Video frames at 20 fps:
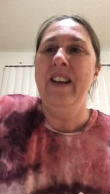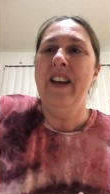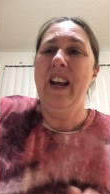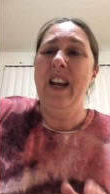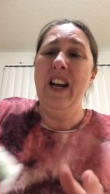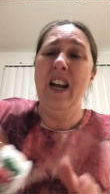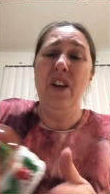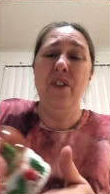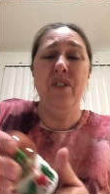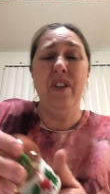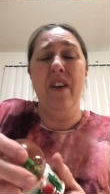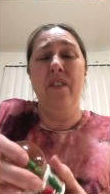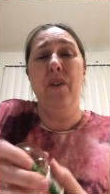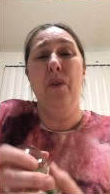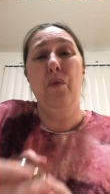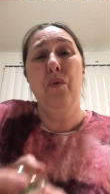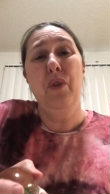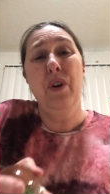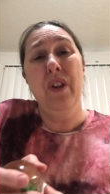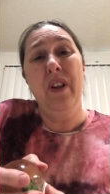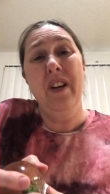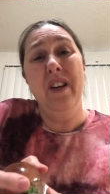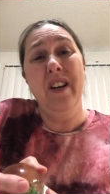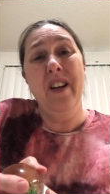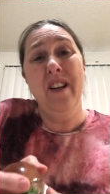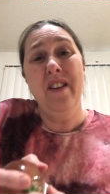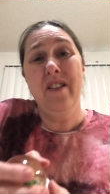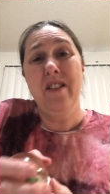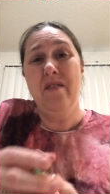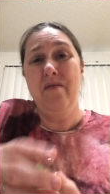And I used to have a really
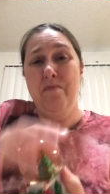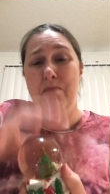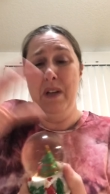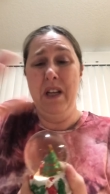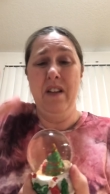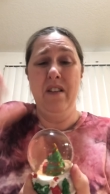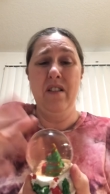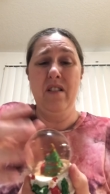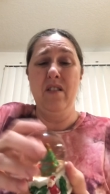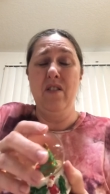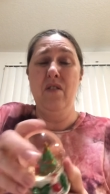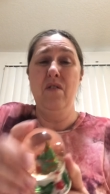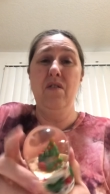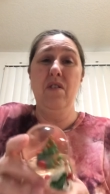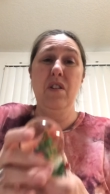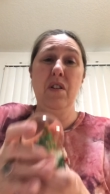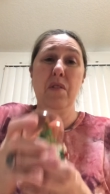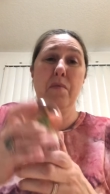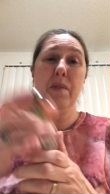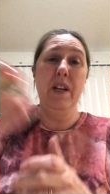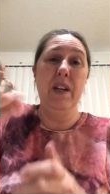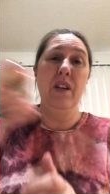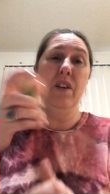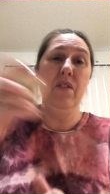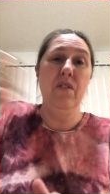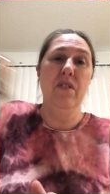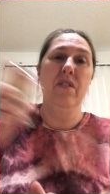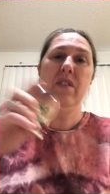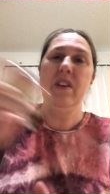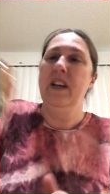nice big snow globe I
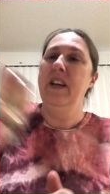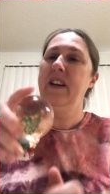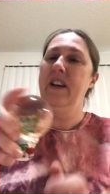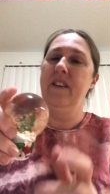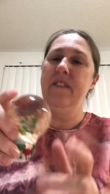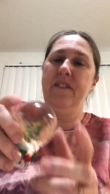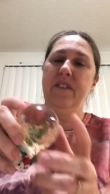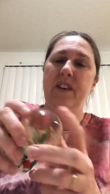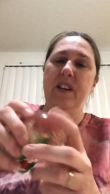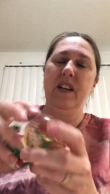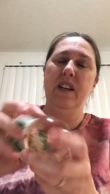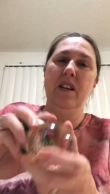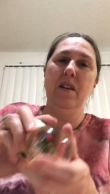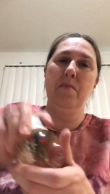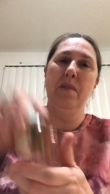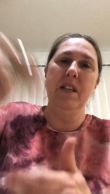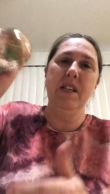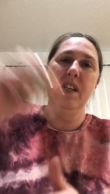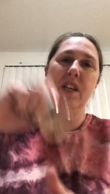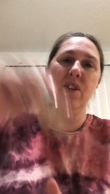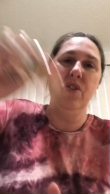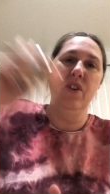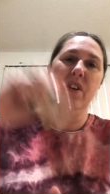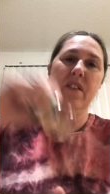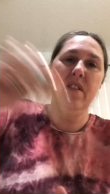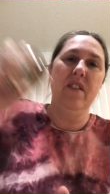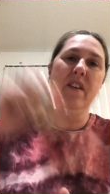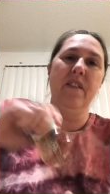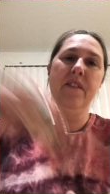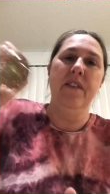used. I gotta find it in my teaching
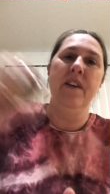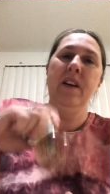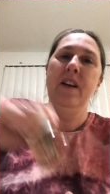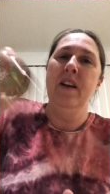stuff.